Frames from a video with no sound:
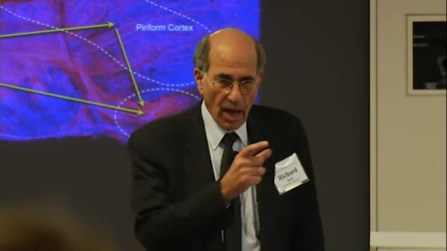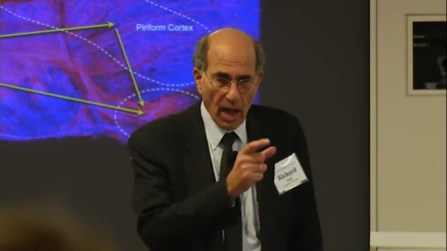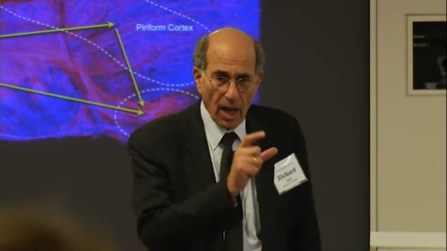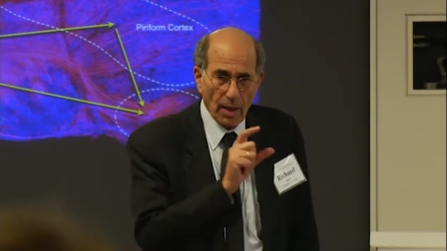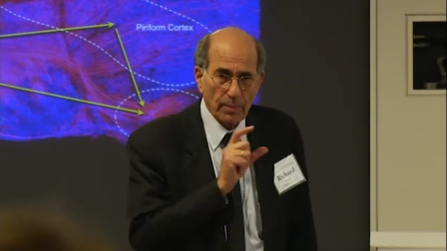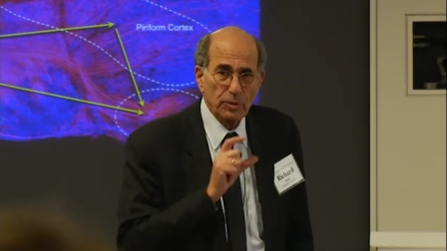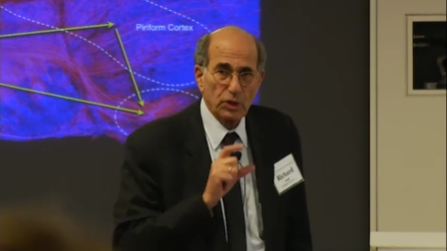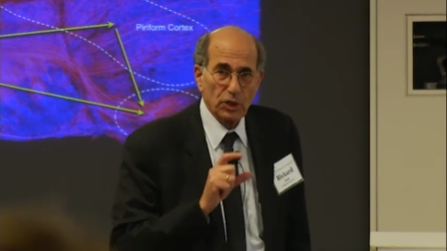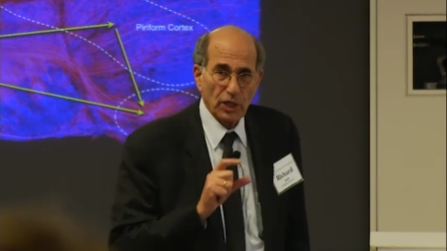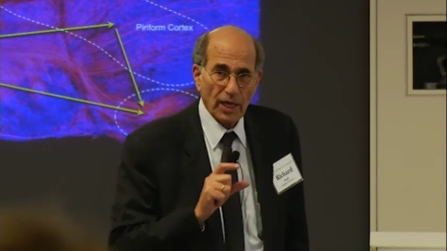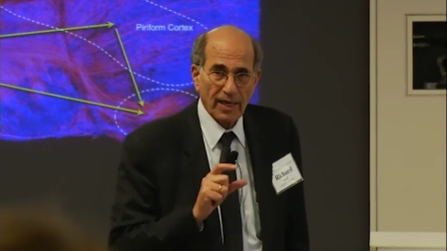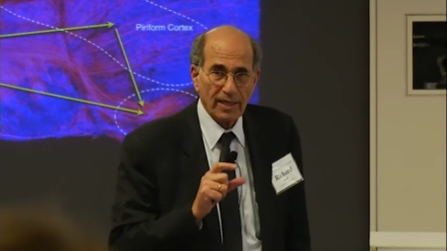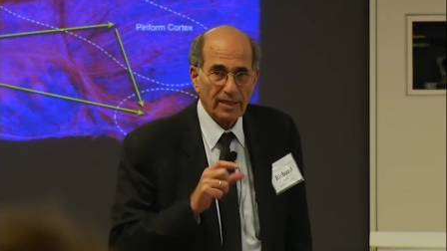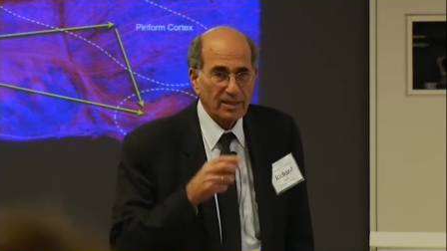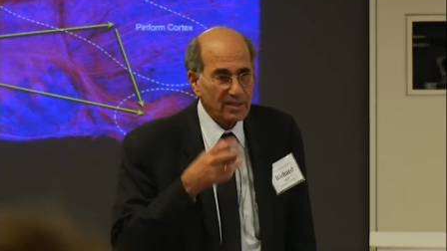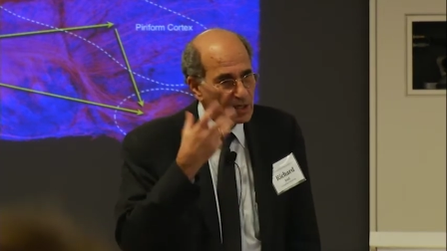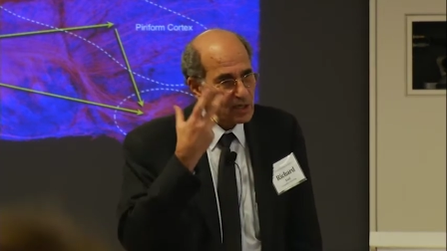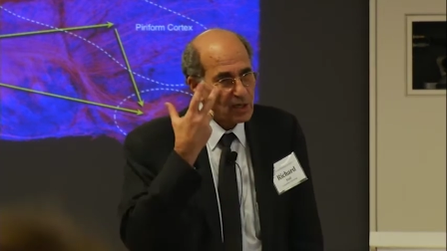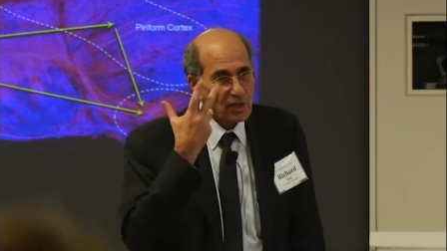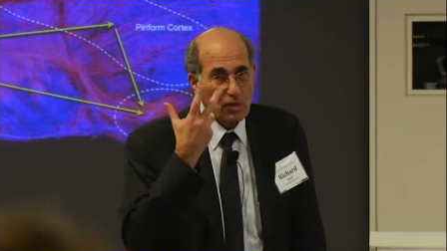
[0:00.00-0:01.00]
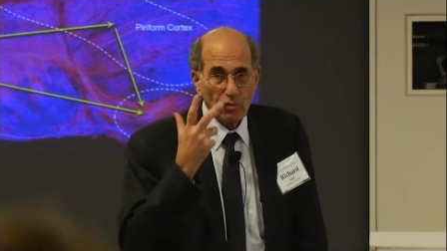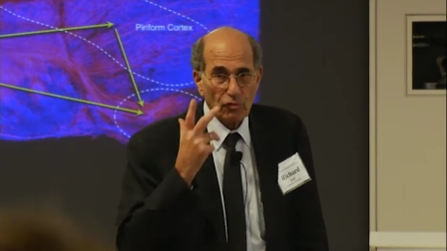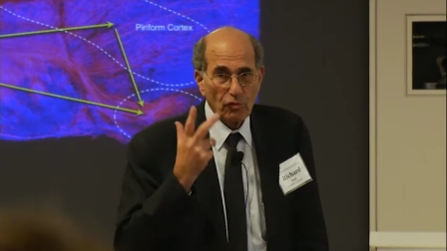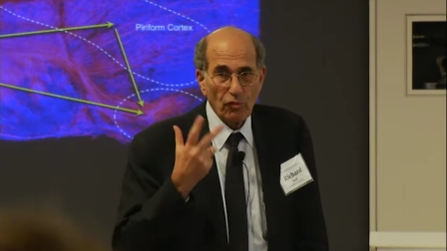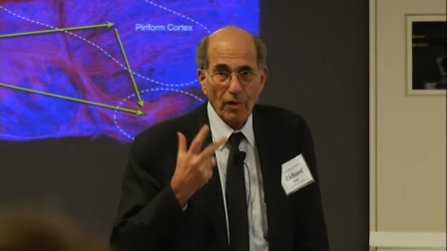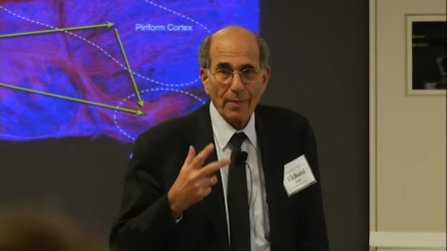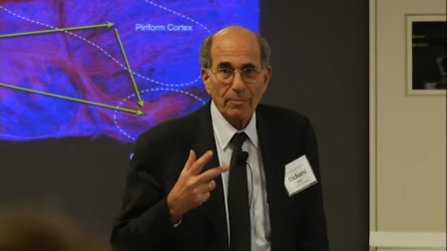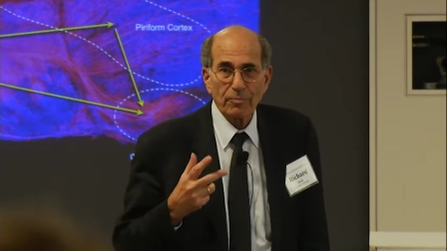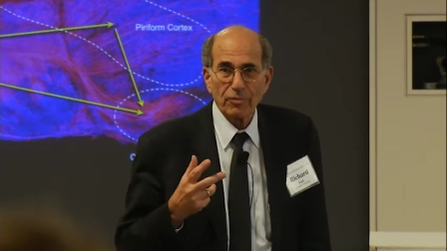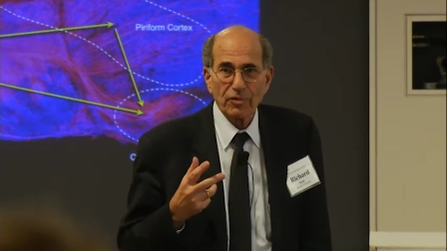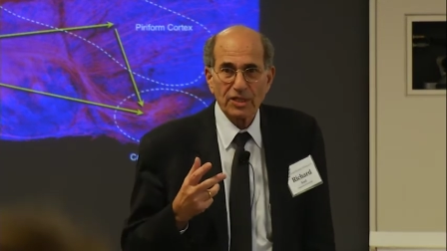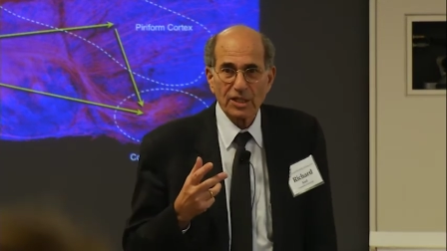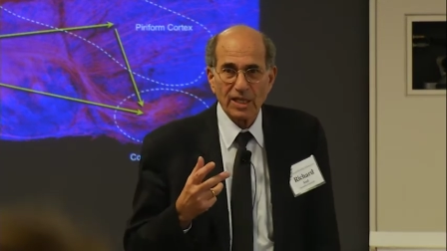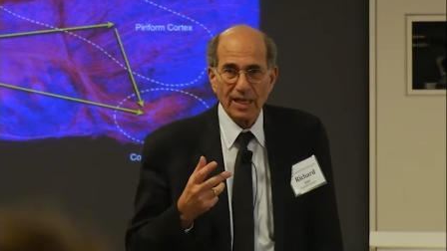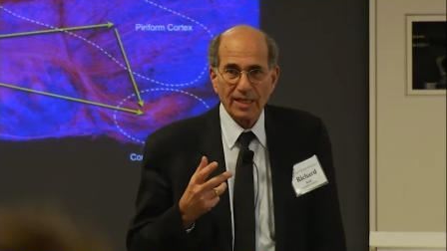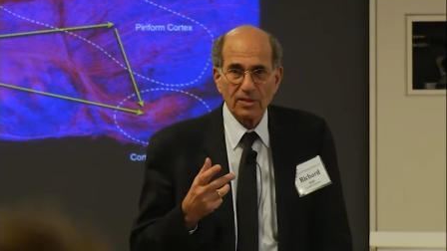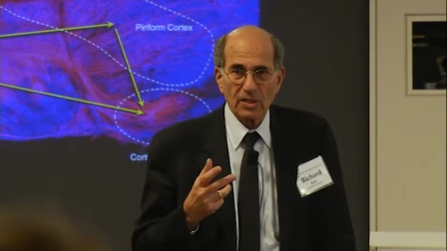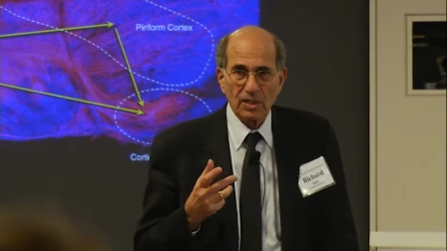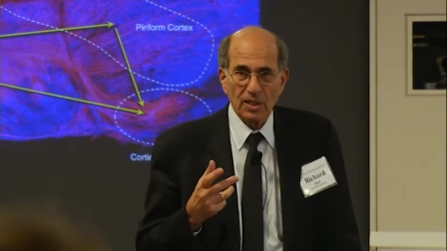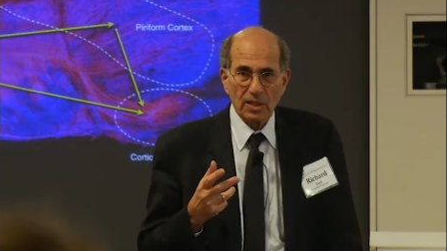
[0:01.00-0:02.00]
object
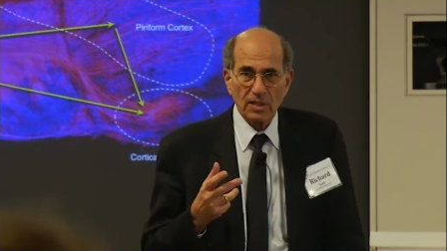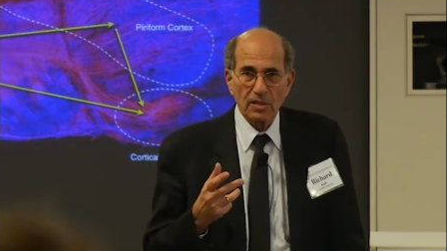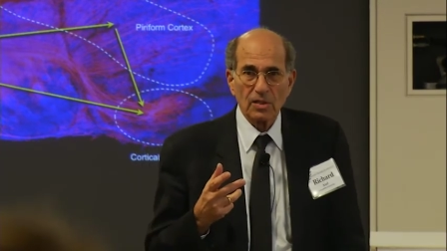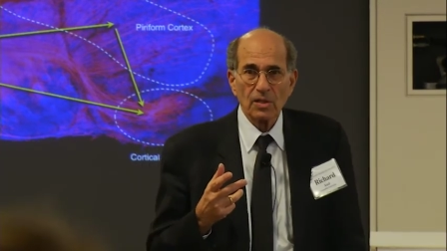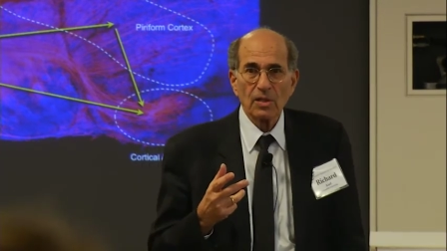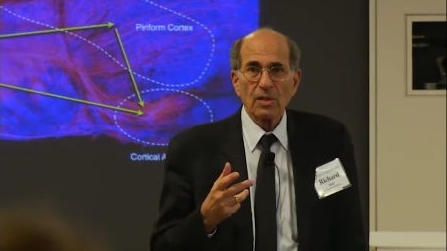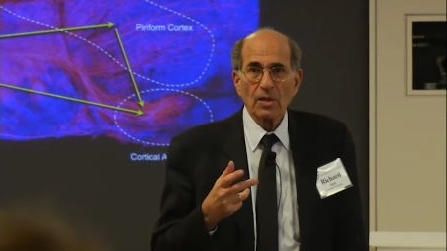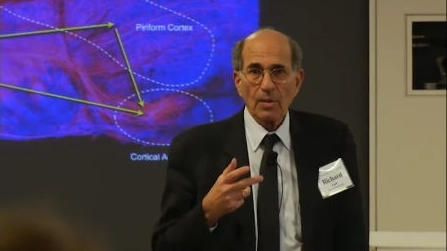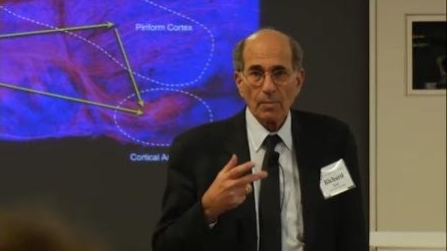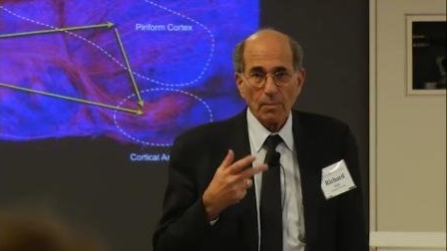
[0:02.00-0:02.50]
represented